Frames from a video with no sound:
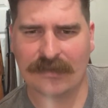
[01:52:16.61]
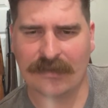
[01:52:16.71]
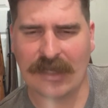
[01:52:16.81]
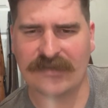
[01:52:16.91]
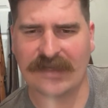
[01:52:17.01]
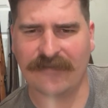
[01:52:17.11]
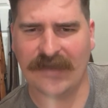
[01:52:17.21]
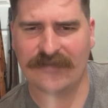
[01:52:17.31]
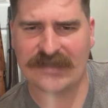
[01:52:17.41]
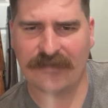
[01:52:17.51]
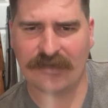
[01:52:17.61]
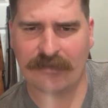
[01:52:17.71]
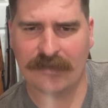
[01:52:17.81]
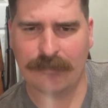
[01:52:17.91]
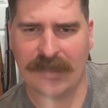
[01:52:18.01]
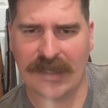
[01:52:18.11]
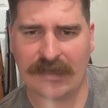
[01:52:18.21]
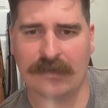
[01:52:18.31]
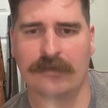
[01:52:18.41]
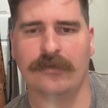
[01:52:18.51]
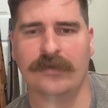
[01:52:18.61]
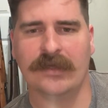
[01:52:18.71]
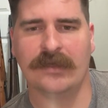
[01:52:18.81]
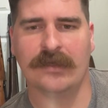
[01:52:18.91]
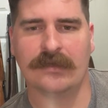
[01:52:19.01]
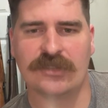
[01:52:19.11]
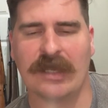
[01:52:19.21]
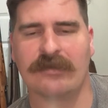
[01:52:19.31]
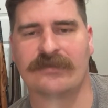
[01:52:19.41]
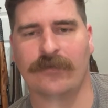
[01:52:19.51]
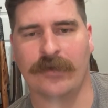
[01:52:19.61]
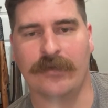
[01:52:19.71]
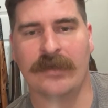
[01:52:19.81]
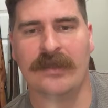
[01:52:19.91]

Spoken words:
Or Keltec 57 clip mag included a challenge for you.